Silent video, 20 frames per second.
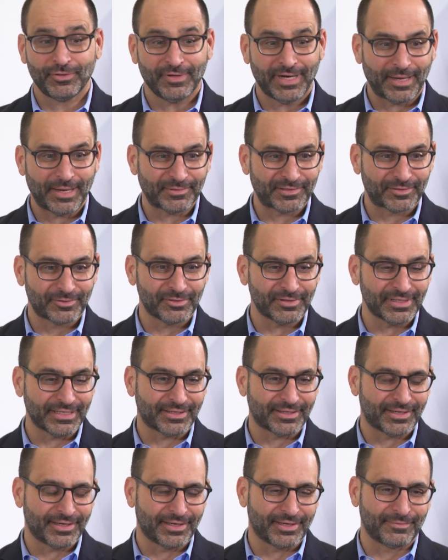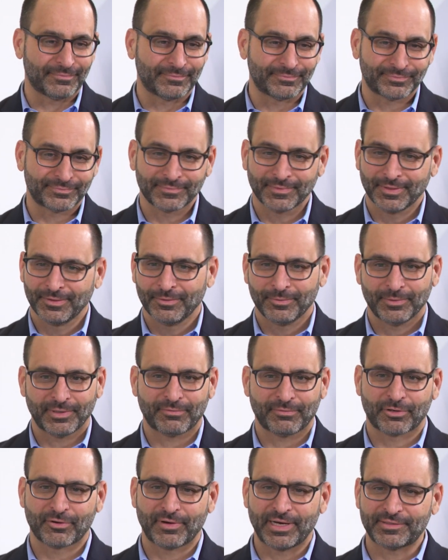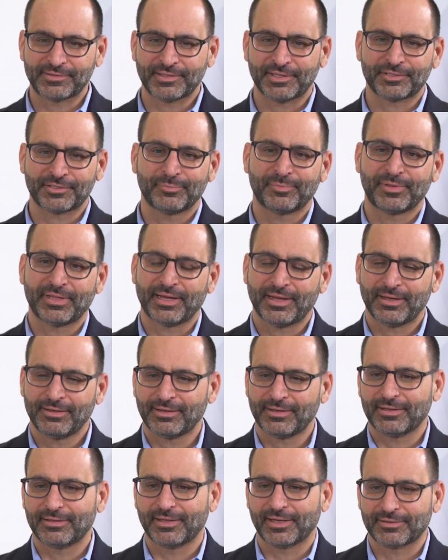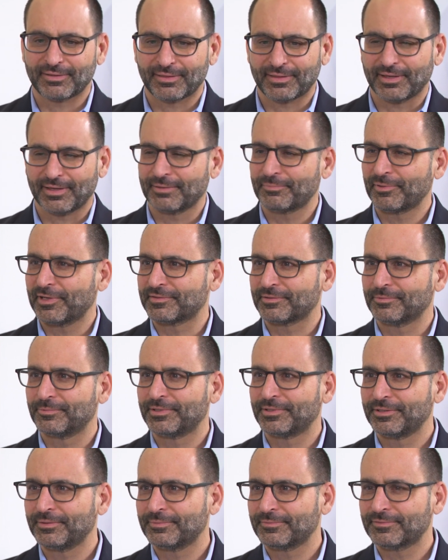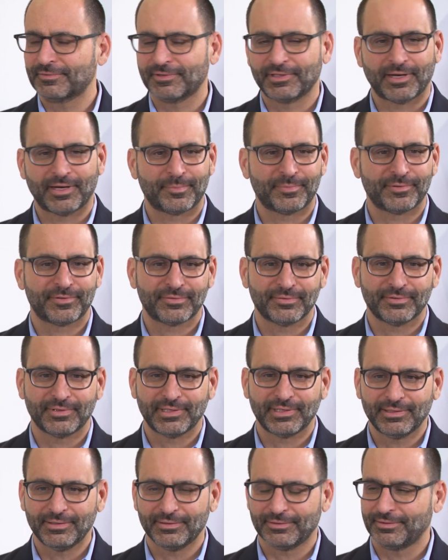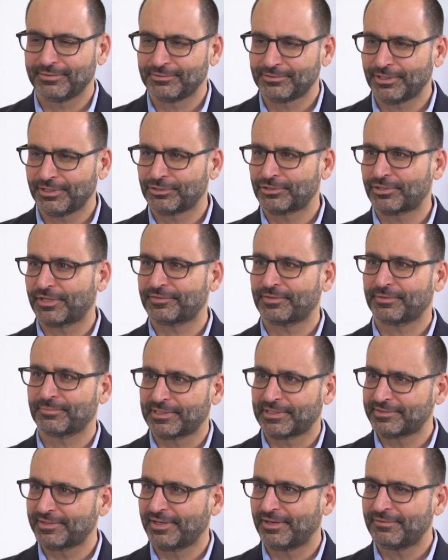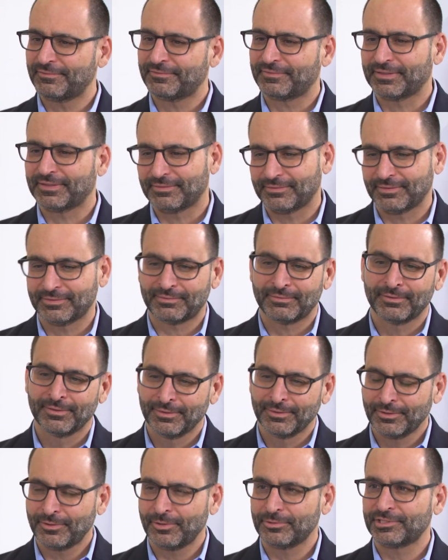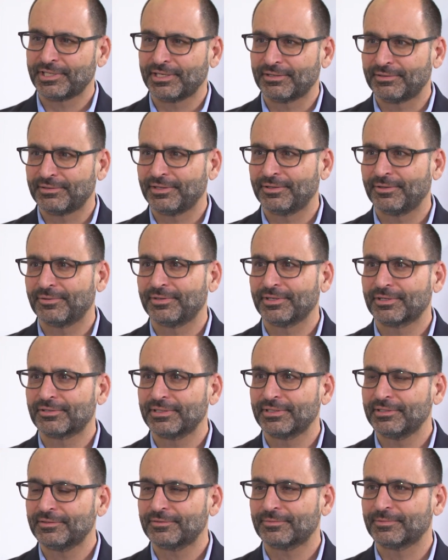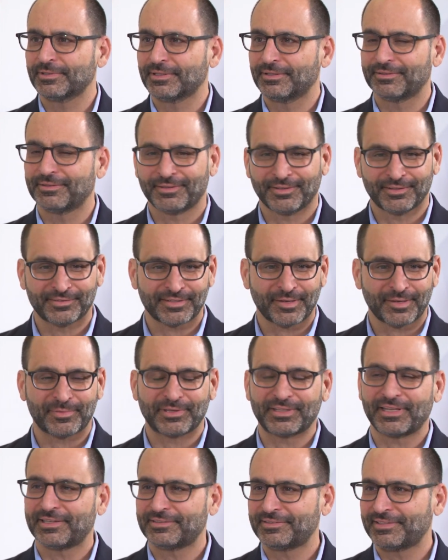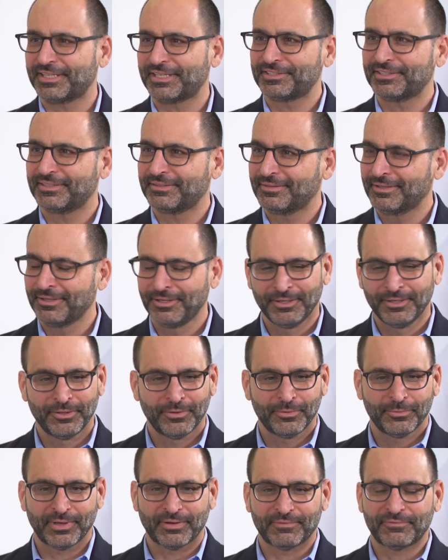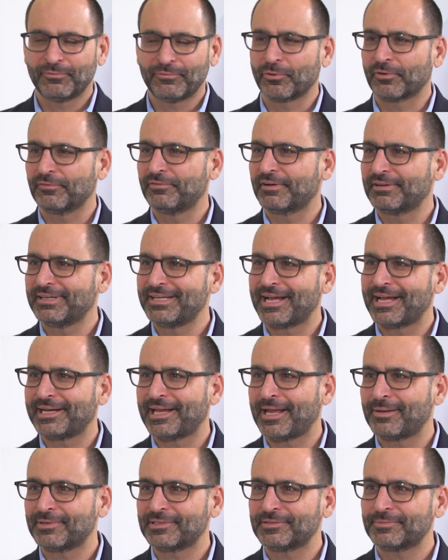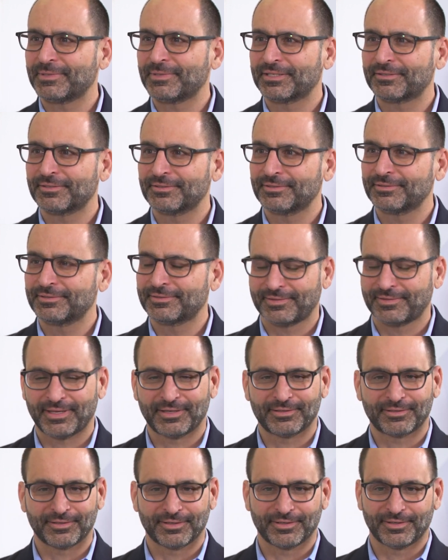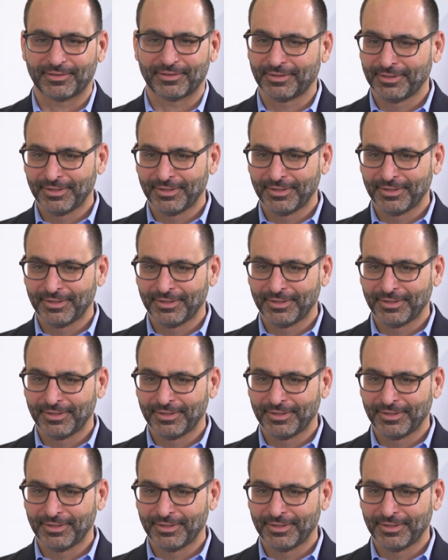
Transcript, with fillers: absolutely. Um, we have a great session planned. I'd like to thank President Williams for the opportunity and entrusting myself and co-chair Dino DeCrease with assembling that session. We have four very dynamic speakers that are going to